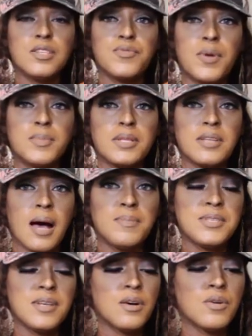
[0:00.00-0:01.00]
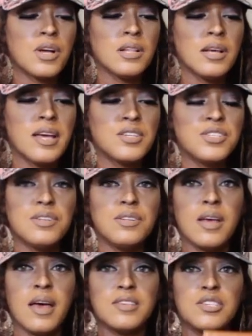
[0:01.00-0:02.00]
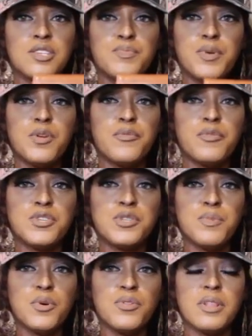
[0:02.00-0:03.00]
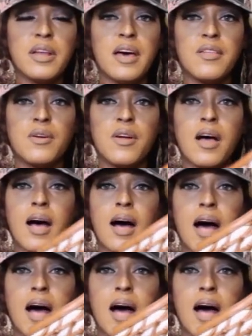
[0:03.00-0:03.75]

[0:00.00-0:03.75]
It's from the Top Sail collection. It has this beautiful smooth leather.